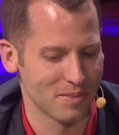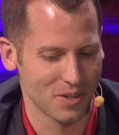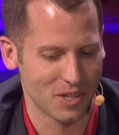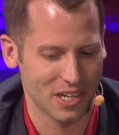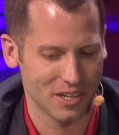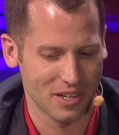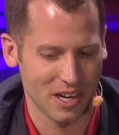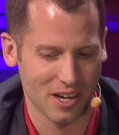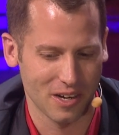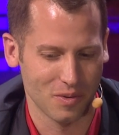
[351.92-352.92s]
I'm so good at
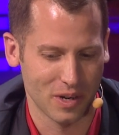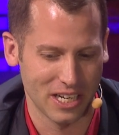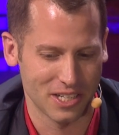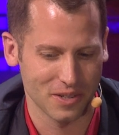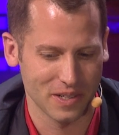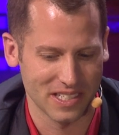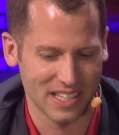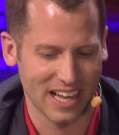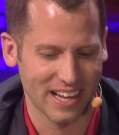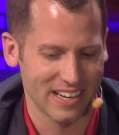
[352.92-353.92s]
uh, what I do is
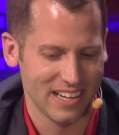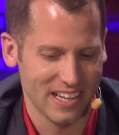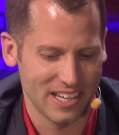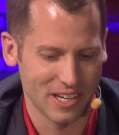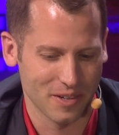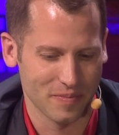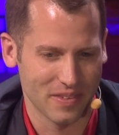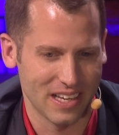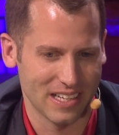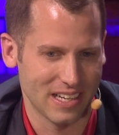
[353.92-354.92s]
that you know it,